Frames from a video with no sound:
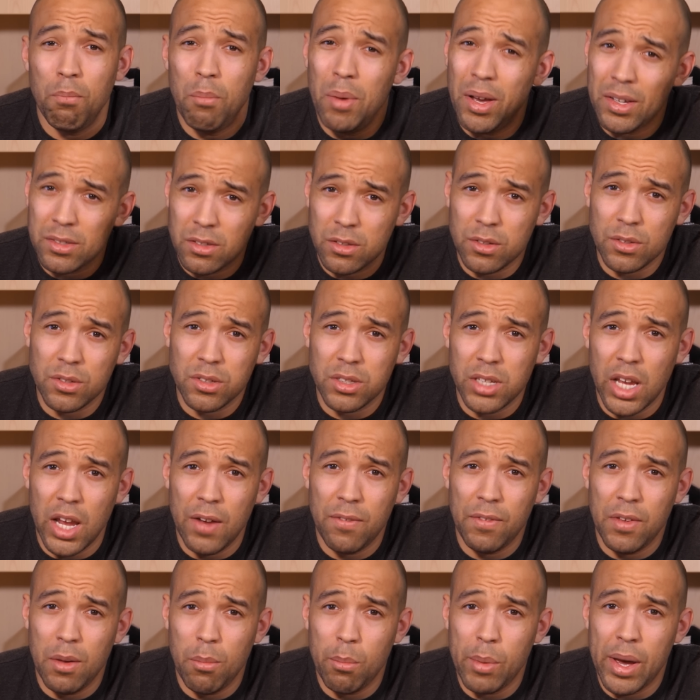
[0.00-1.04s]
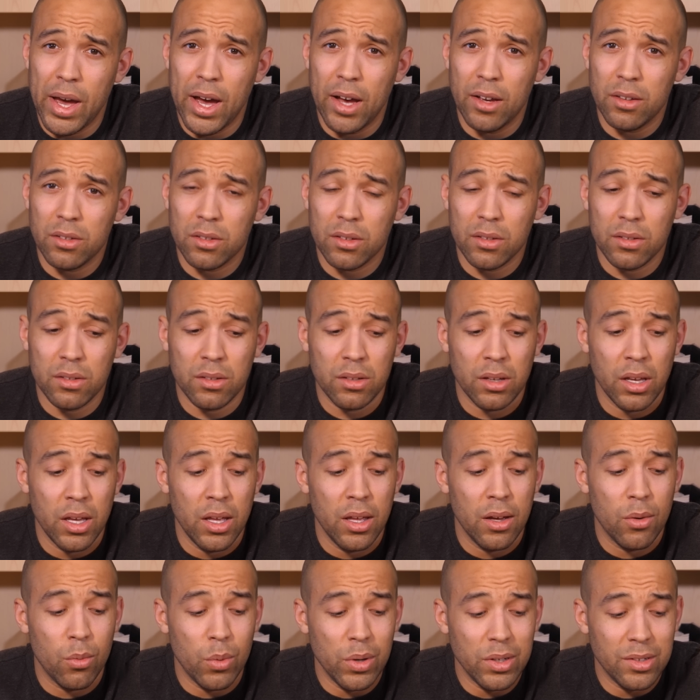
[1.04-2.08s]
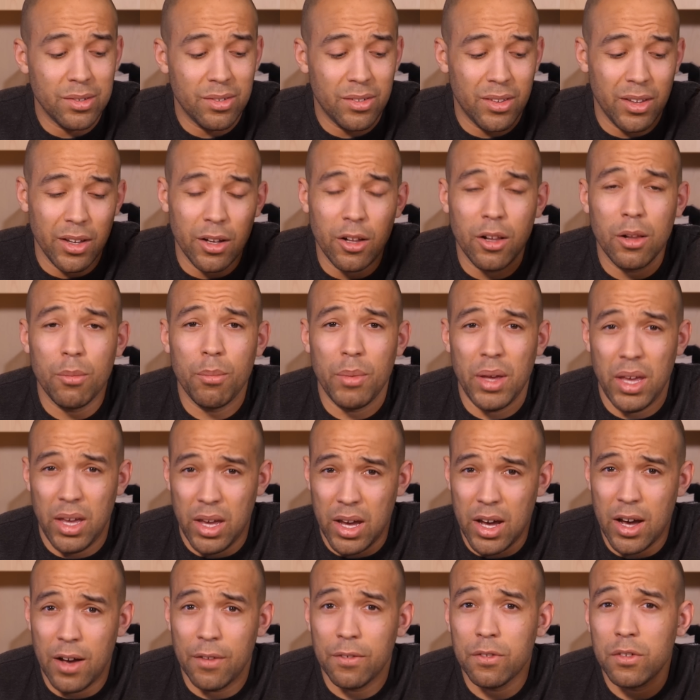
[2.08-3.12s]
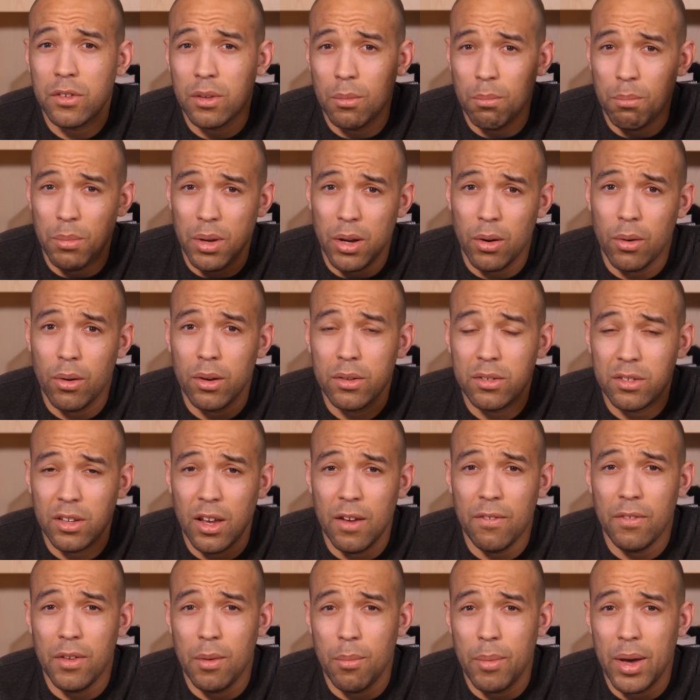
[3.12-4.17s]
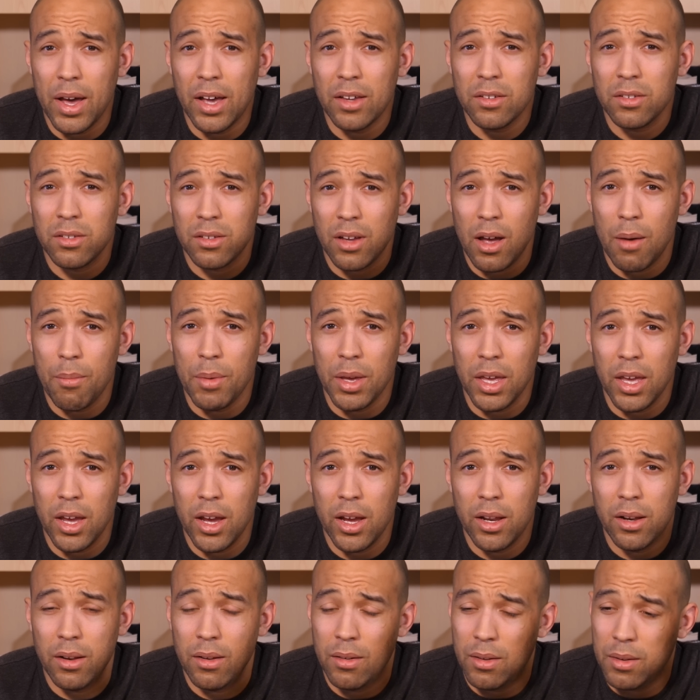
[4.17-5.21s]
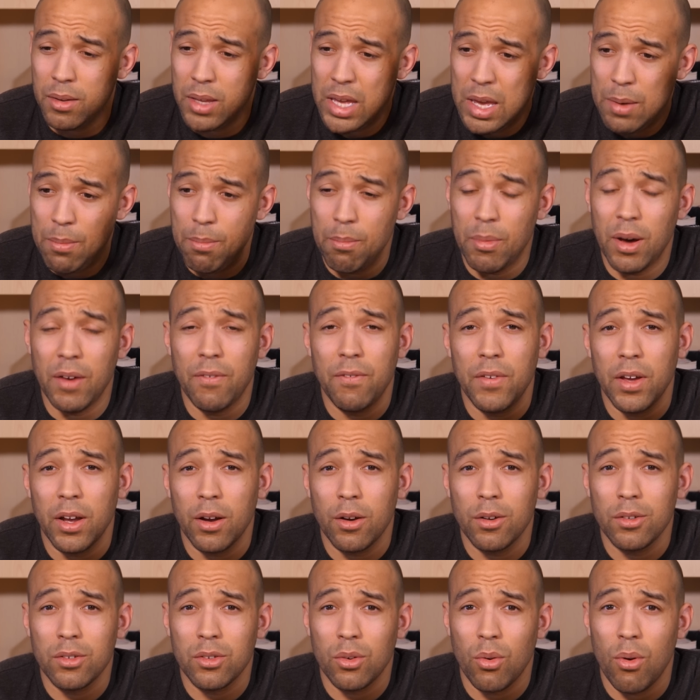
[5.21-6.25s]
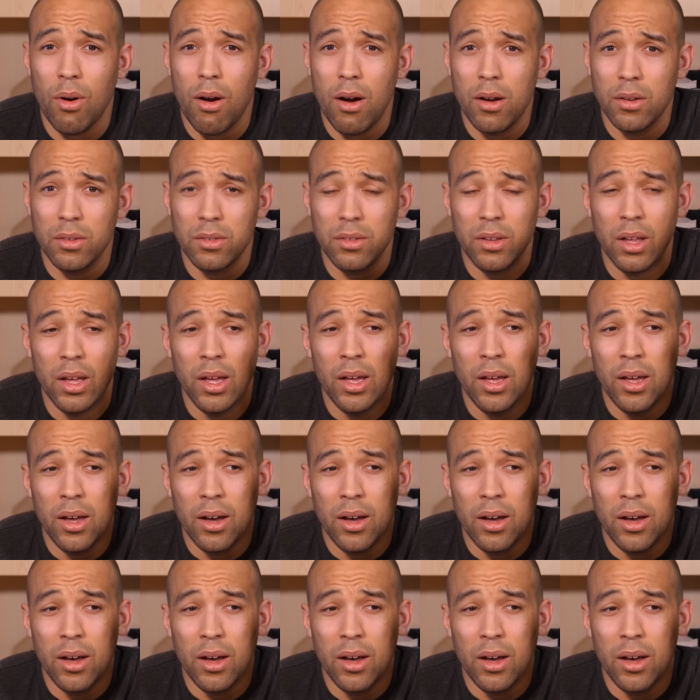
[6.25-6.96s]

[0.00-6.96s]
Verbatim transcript: Mestel safety masks. We still may have some Mira safety masks coming in. Keep my fingers crossed.